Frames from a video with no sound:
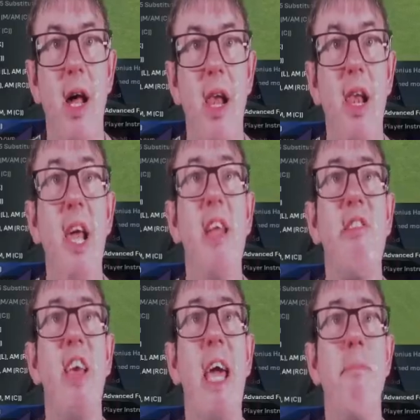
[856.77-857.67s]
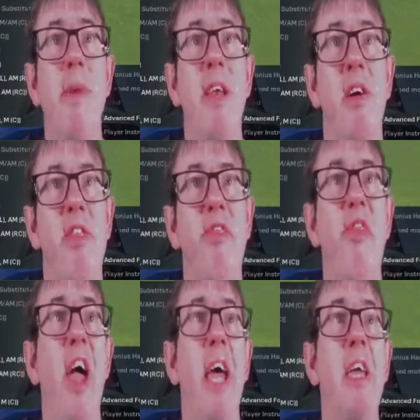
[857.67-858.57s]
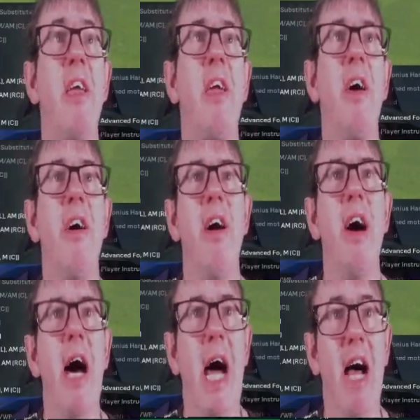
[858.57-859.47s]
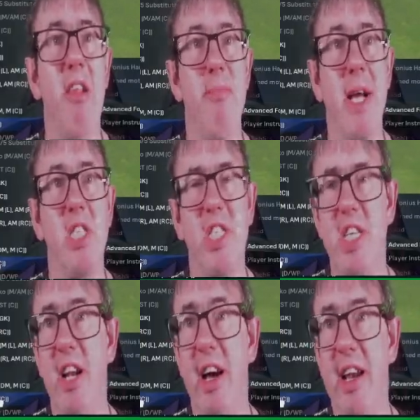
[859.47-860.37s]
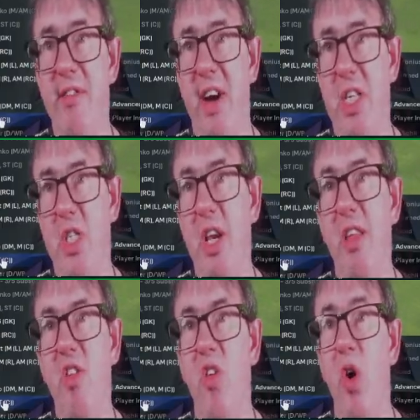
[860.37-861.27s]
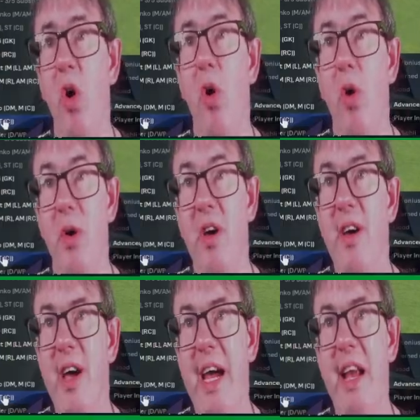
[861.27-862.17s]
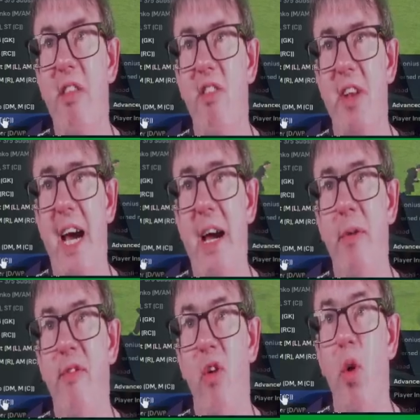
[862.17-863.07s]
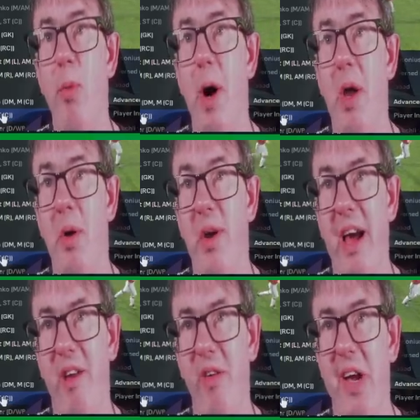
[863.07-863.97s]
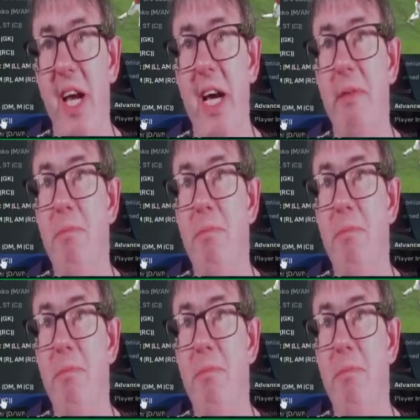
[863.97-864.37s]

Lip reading: Lee Tae-min, I think. As Manchester United have actually scored. It's now 4-1 on aggregate.